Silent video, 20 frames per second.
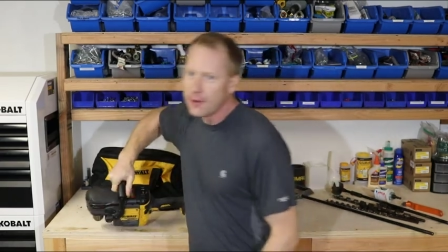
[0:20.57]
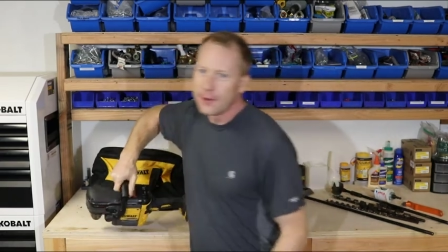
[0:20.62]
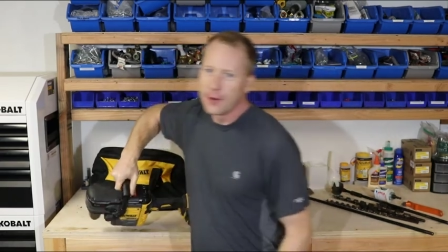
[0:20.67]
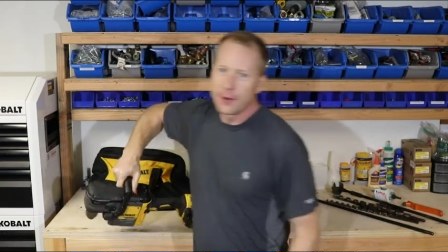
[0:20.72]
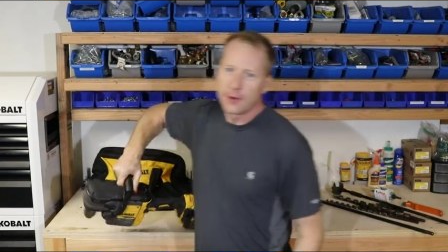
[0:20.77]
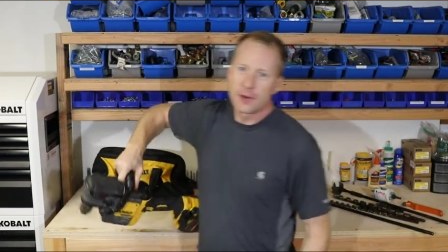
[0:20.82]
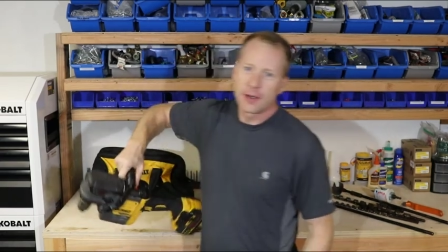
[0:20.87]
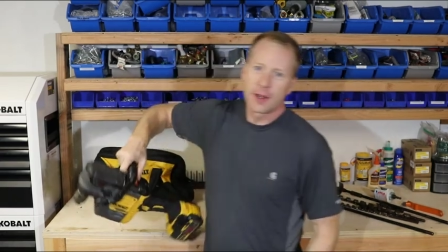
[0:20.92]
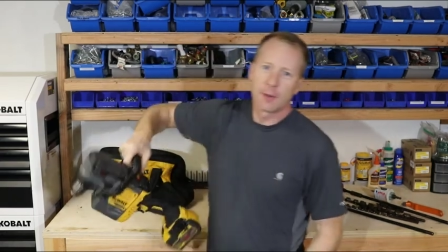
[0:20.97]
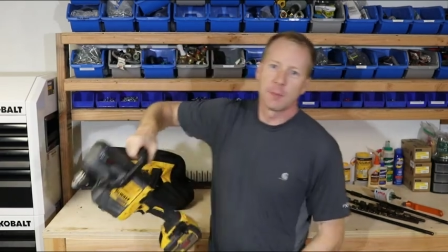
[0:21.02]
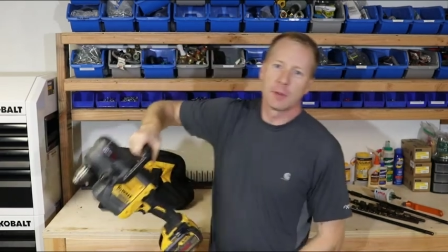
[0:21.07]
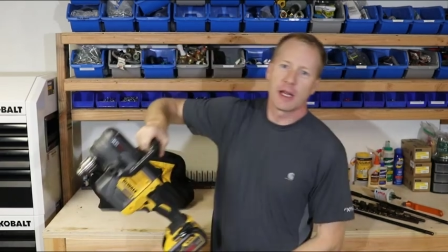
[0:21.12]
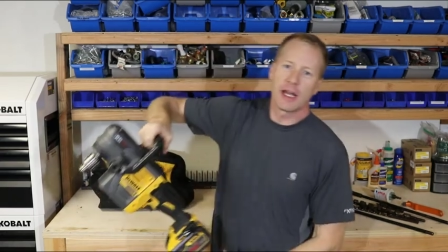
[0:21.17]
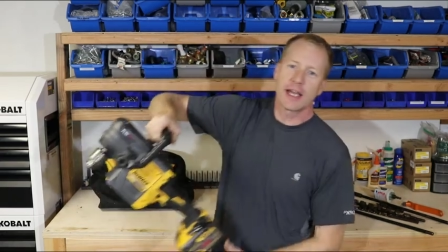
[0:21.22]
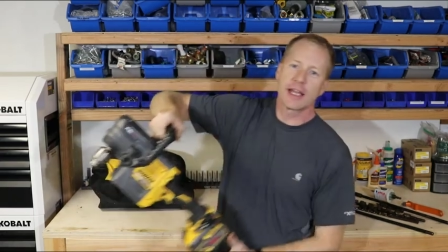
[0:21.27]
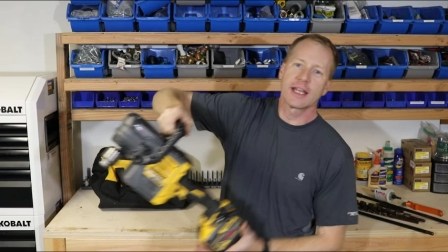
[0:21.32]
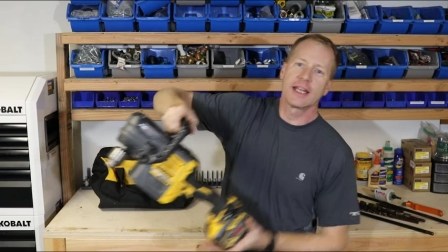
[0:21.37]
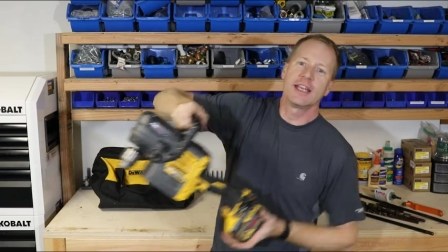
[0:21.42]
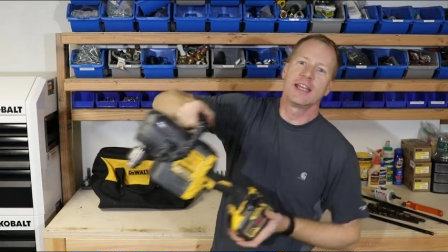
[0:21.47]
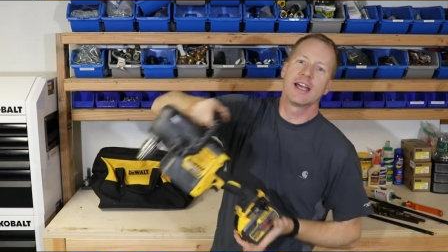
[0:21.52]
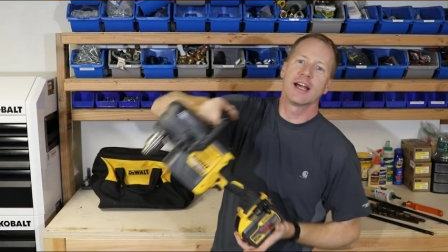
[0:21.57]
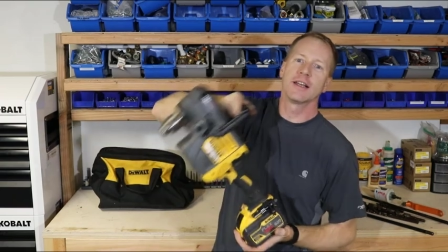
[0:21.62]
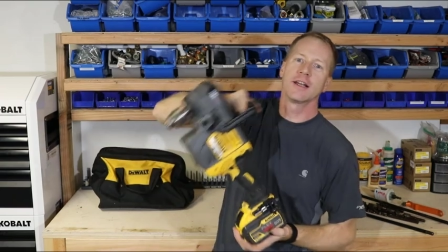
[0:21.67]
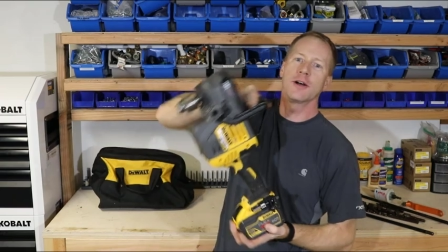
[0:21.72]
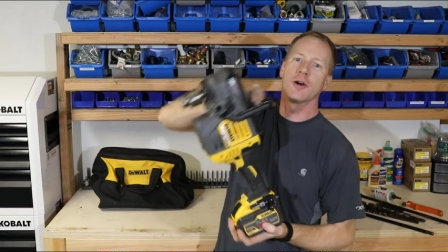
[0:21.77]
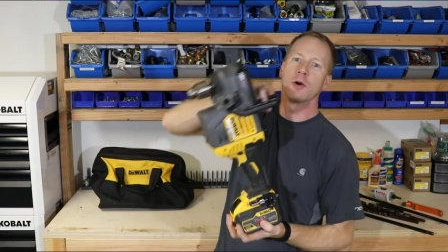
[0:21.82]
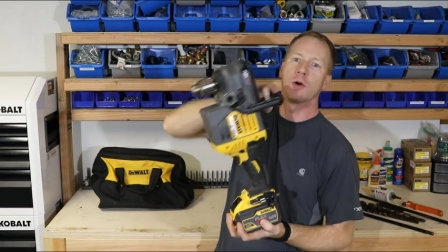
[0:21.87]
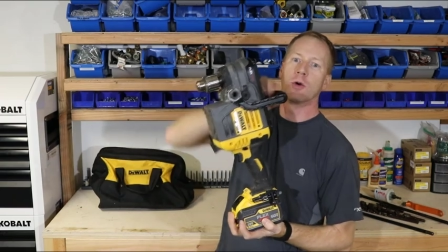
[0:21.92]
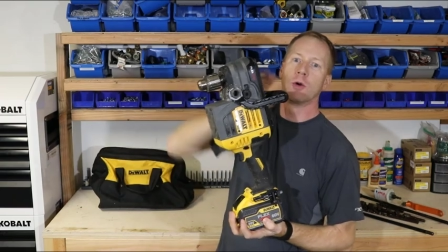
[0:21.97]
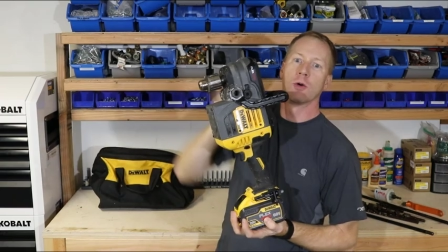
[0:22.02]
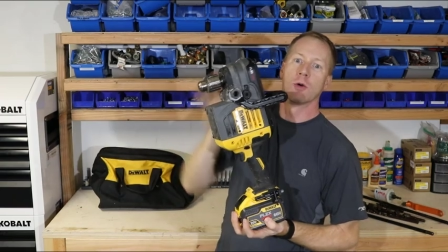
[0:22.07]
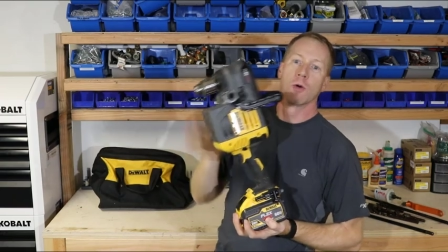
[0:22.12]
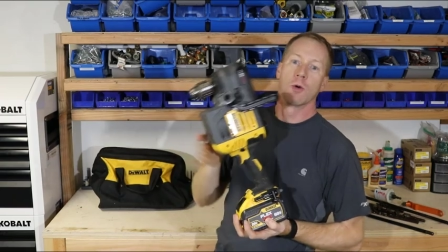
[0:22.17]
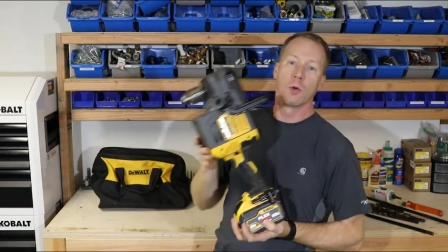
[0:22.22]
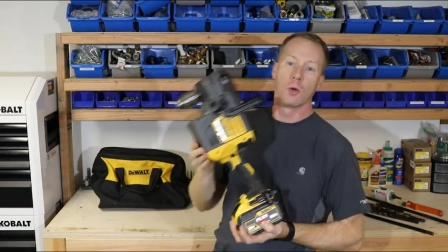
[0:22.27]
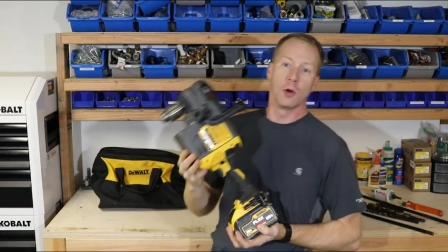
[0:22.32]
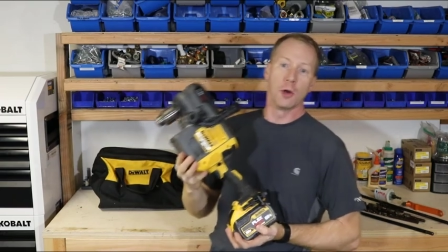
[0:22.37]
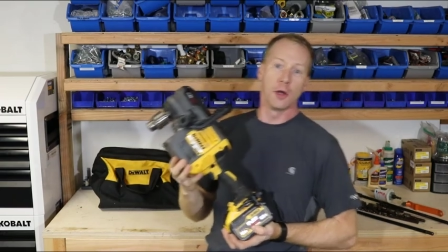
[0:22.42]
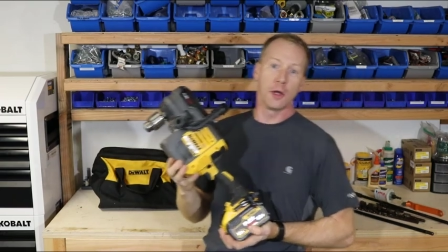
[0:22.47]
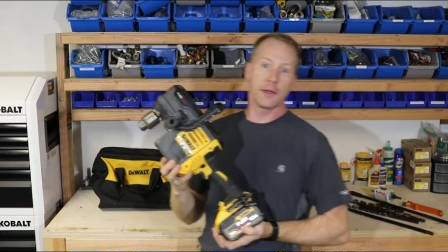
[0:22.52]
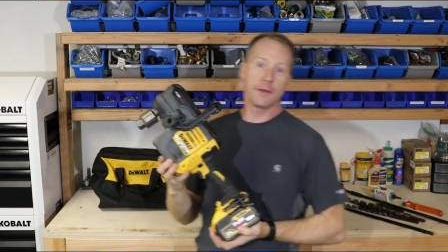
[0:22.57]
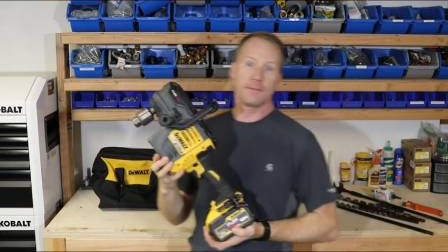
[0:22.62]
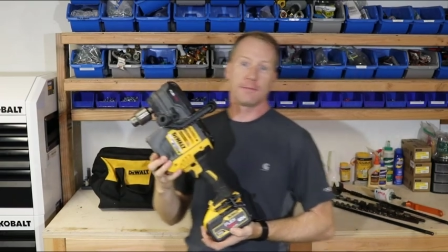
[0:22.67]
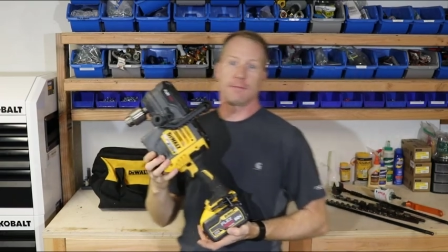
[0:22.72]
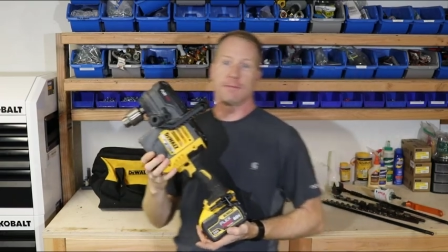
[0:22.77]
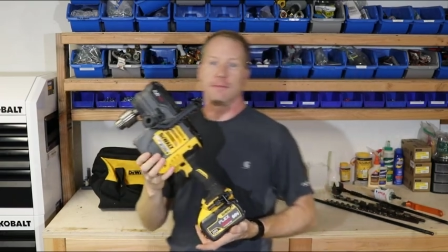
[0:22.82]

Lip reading: going to the black and yellow. What?